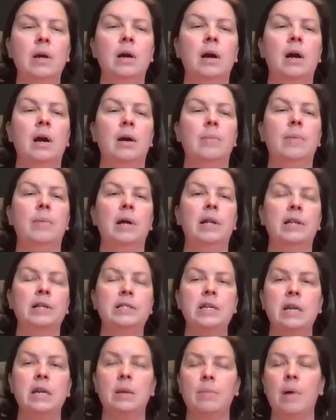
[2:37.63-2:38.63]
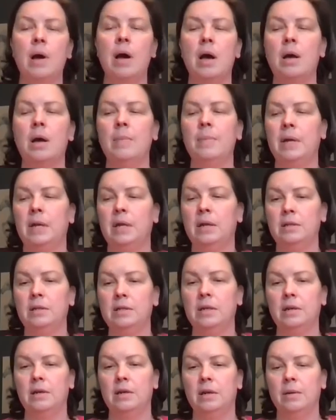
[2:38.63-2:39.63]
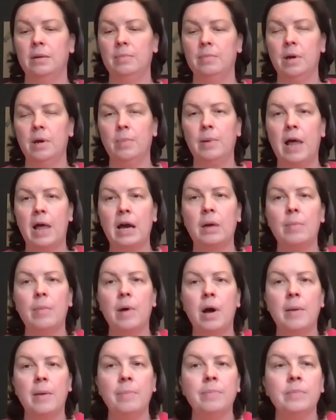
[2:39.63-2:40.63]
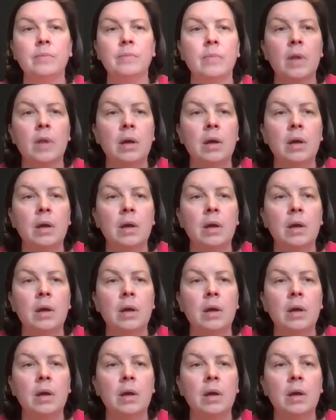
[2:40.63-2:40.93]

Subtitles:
a Latina mom and a Black mom,